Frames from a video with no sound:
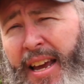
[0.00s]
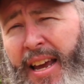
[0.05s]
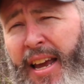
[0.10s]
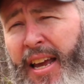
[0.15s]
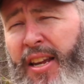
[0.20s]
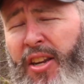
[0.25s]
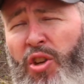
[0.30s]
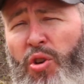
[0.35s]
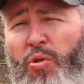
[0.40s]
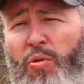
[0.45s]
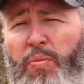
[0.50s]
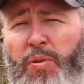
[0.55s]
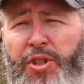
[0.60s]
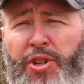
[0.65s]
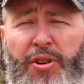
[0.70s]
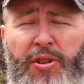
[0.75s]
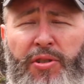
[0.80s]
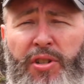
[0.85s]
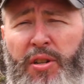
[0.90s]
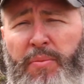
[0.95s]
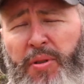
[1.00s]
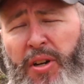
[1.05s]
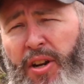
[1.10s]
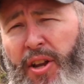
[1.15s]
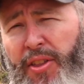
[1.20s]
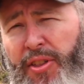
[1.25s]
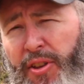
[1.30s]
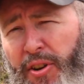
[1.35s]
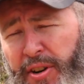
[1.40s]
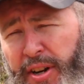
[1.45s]
and you chose to put
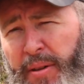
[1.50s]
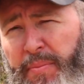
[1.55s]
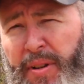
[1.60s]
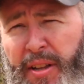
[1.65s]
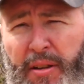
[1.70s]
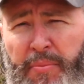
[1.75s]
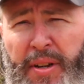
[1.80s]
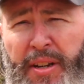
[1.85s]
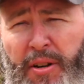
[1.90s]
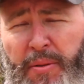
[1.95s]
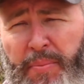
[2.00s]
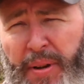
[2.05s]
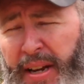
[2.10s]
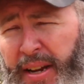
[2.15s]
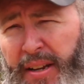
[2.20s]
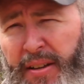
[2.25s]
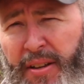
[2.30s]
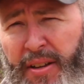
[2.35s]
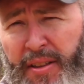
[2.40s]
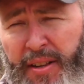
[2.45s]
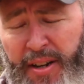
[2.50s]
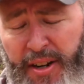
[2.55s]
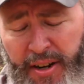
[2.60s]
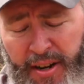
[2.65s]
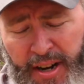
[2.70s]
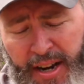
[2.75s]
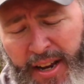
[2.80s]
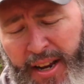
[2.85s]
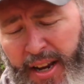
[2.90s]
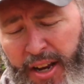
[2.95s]
a 30 millimeter band on there,